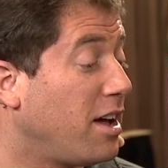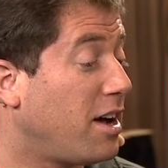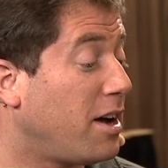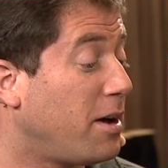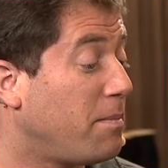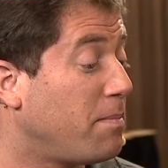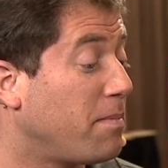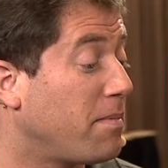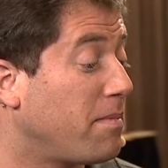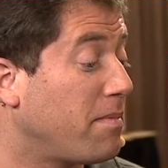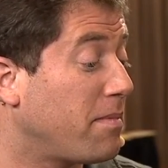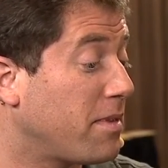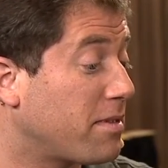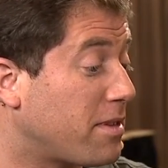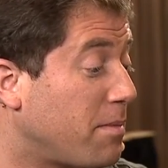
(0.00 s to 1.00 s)
um,
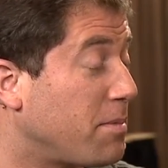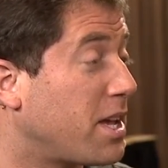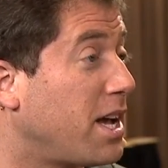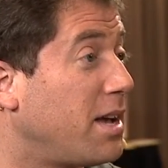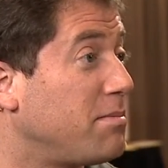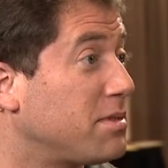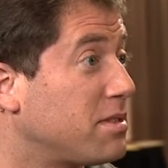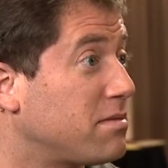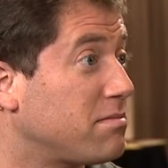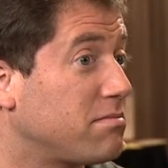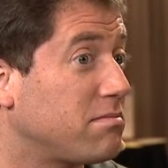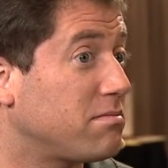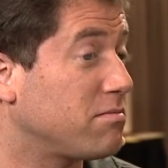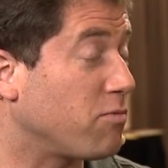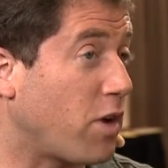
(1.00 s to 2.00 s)
sometimes,
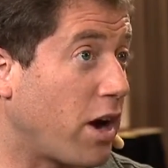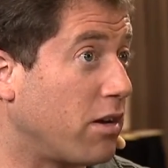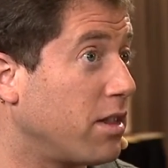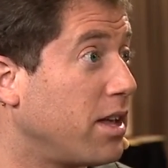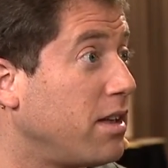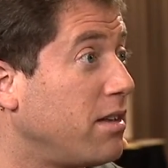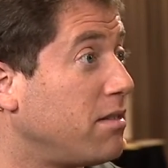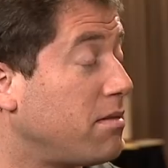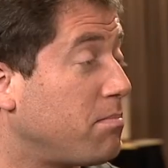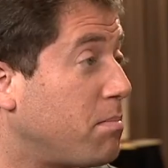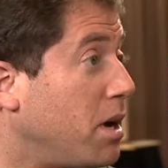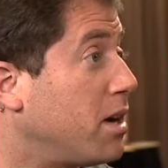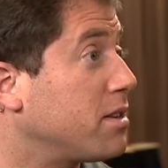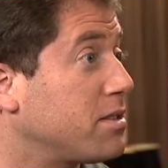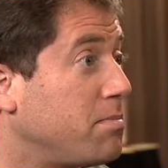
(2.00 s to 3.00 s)
rarely,
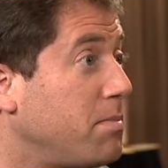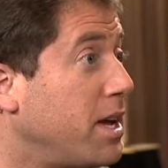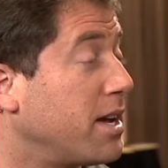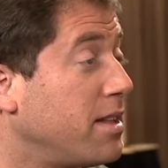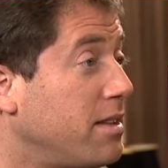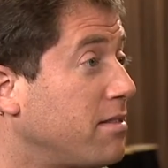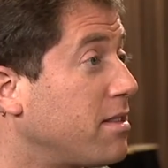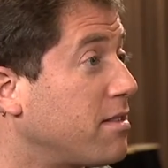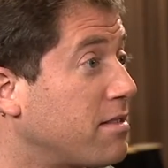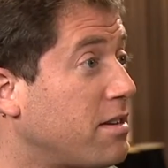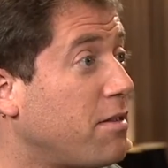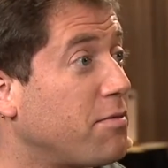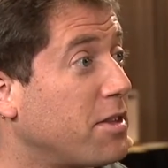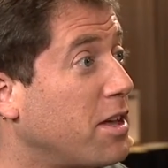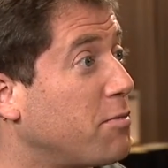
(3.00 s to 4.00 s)
bugs make it into the
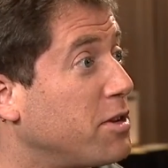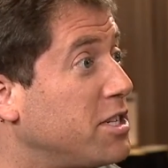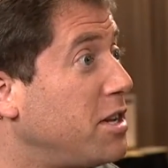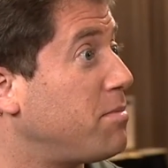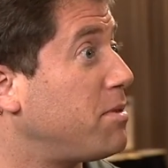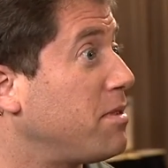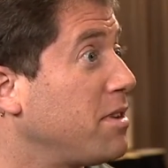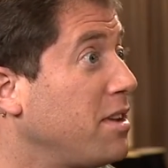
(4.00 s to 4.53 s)
software that we ship.